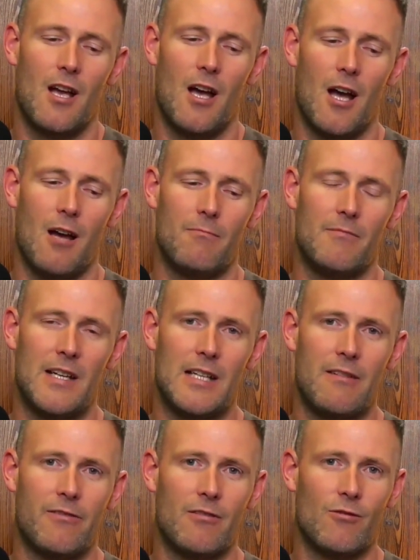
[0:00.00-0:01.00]
In
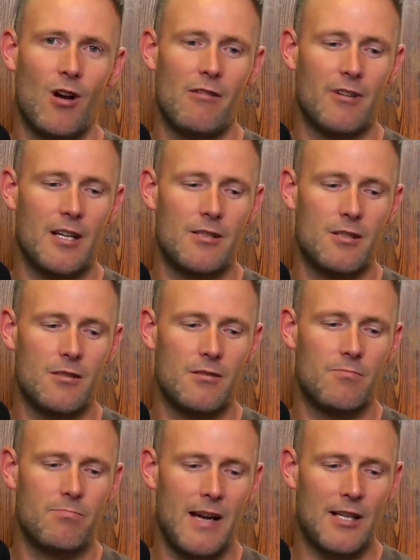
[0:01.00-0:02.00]
it for the right reasons,
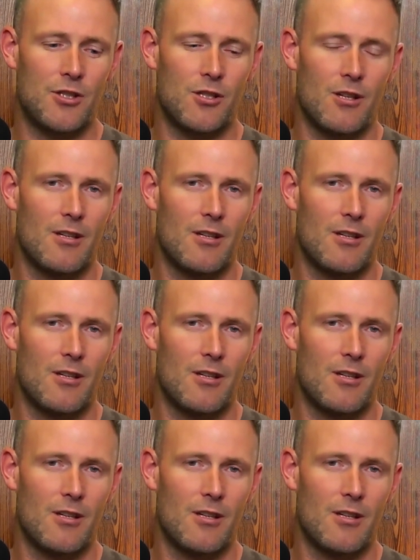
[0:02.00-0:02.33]
passionate.